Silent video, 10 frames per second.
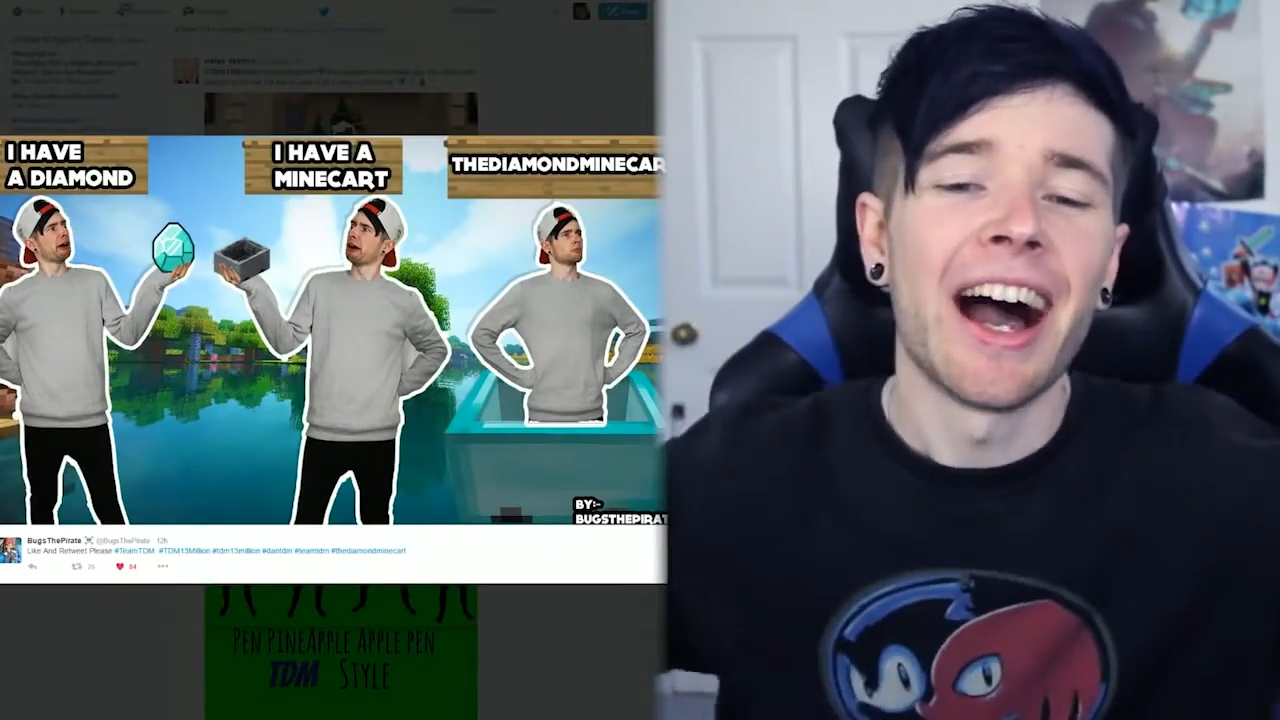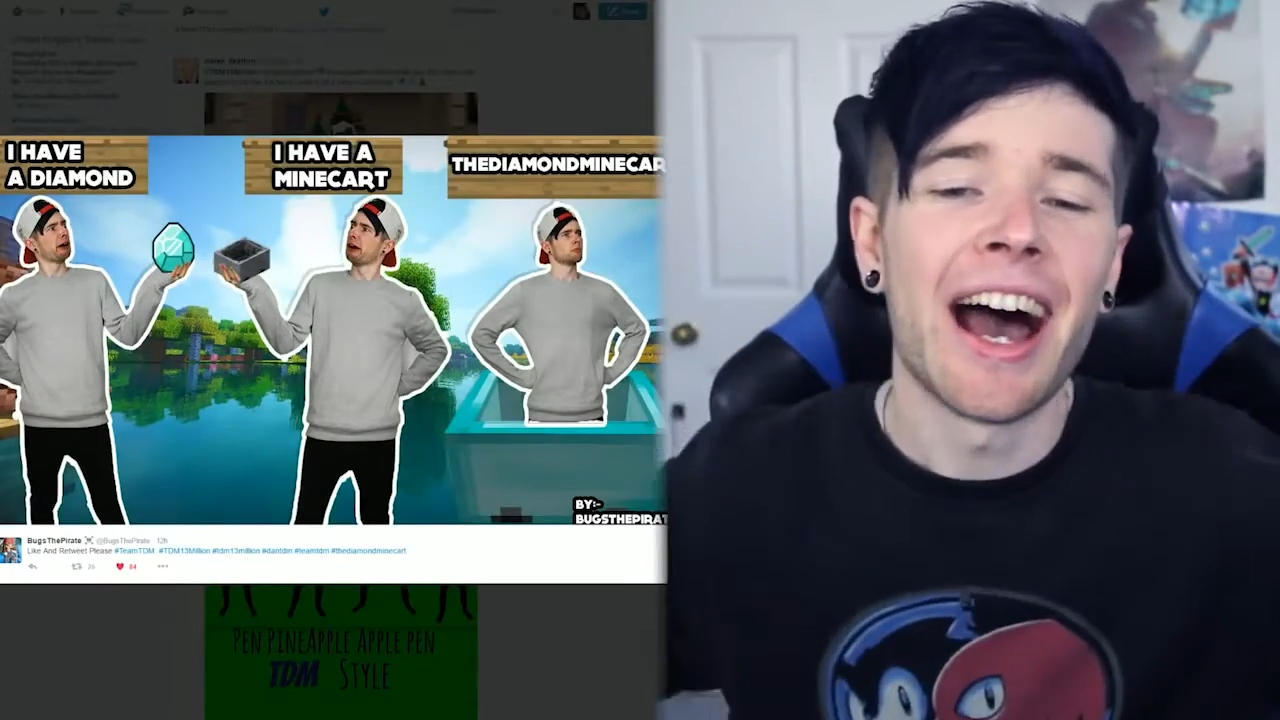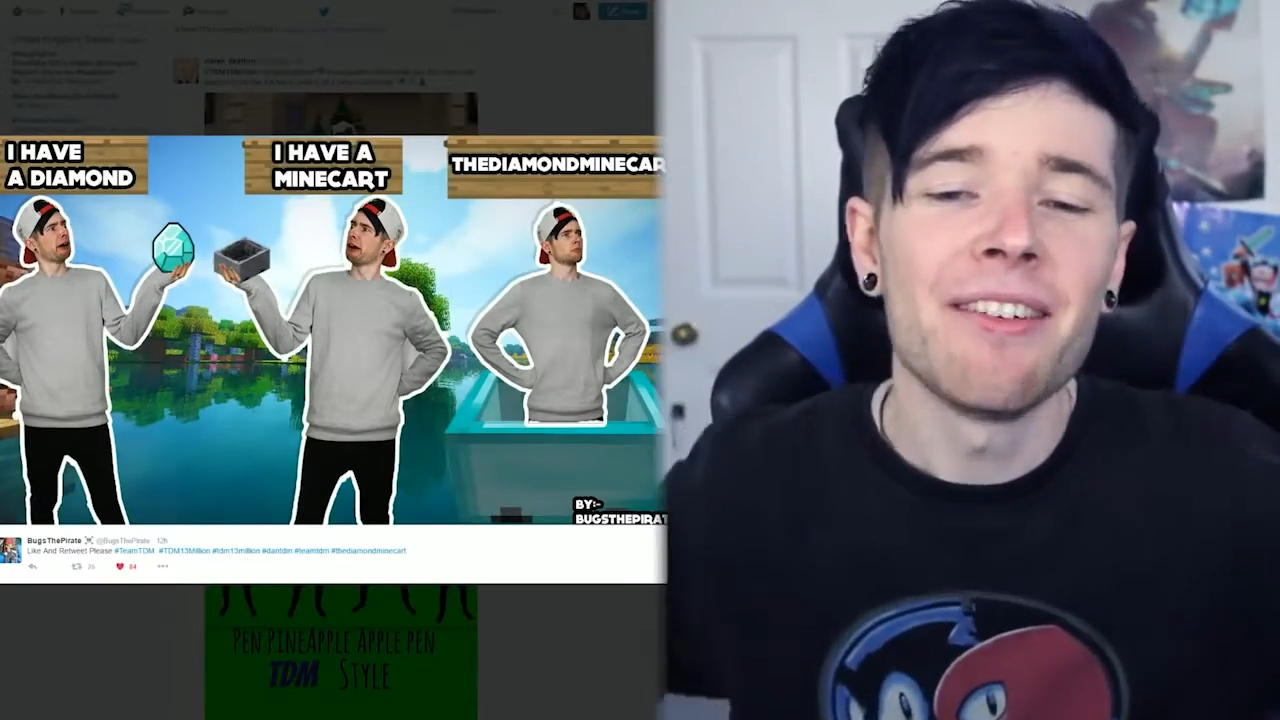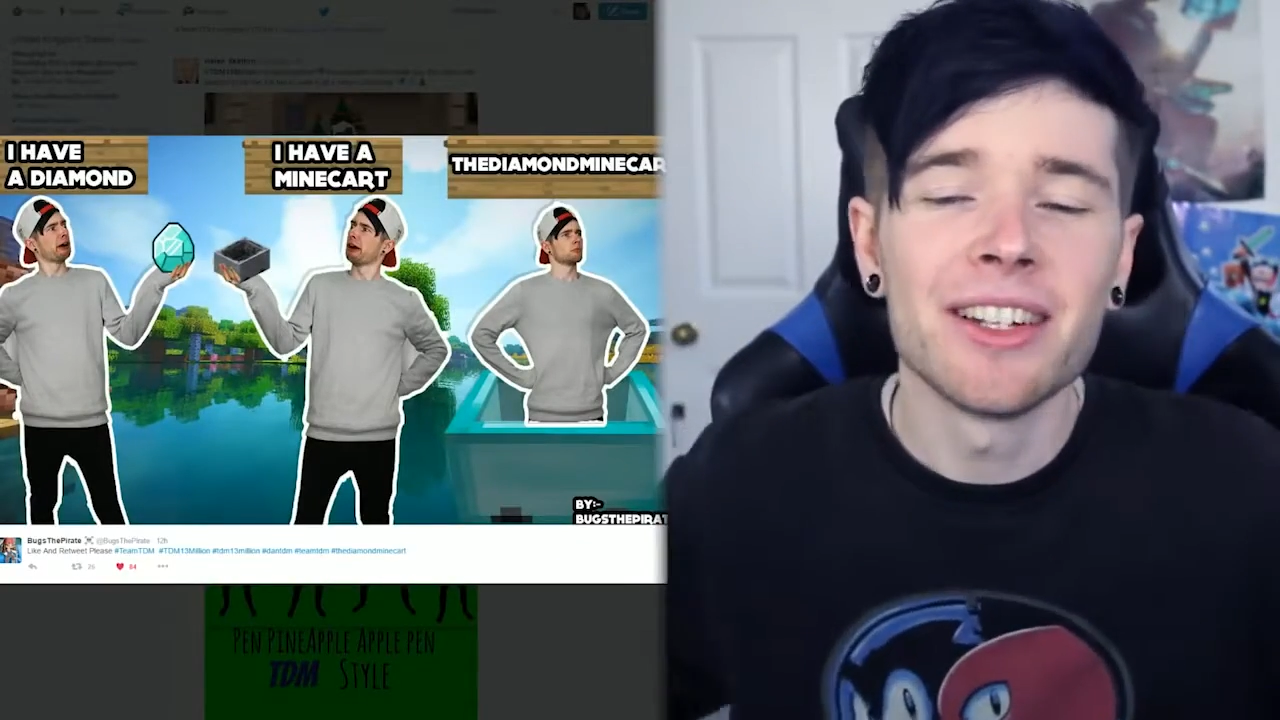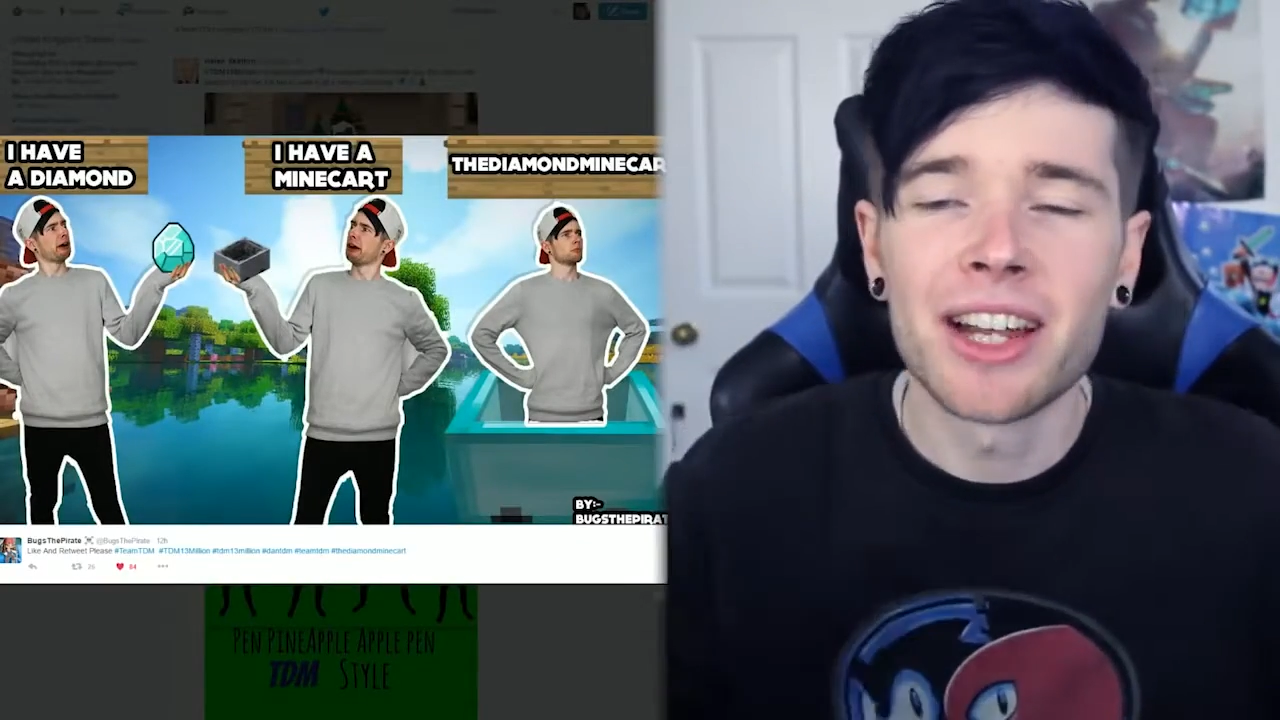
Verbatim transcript: have a